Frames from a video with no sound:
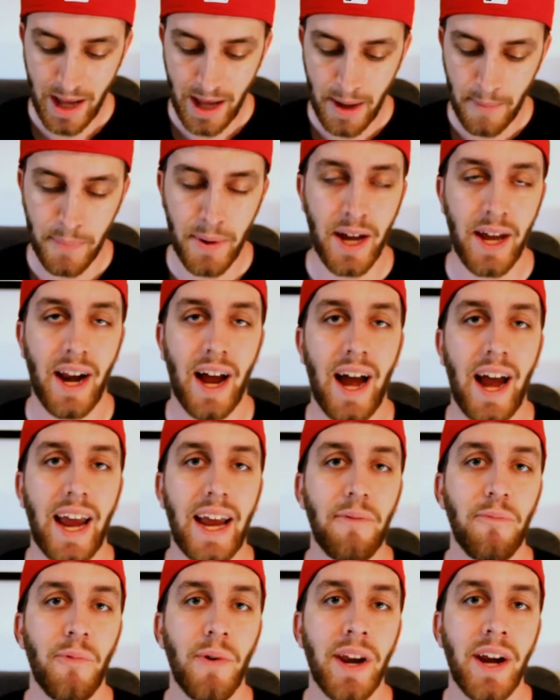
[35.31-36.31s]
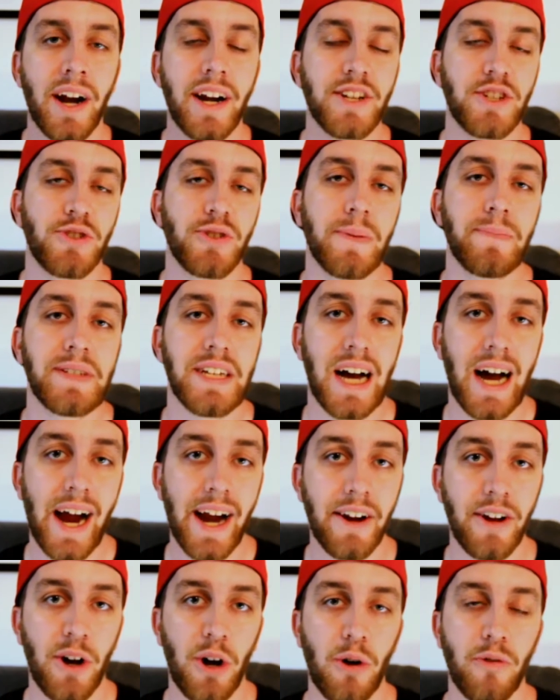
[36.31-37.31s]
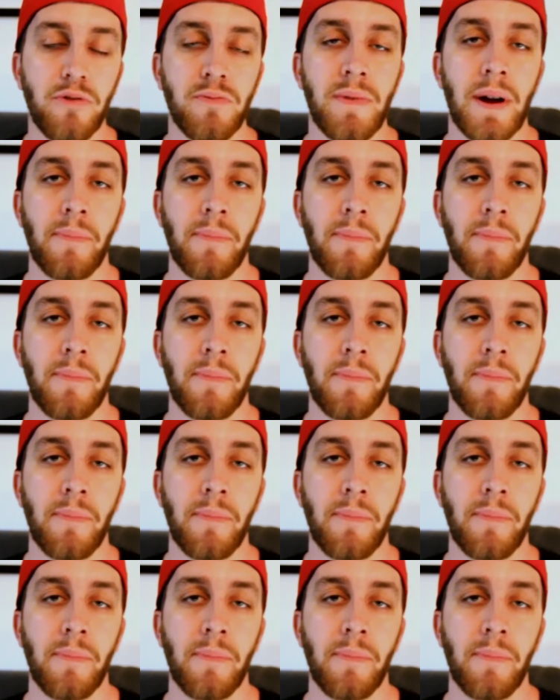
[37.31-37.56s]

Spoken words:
But I went on a trip to Idaho for my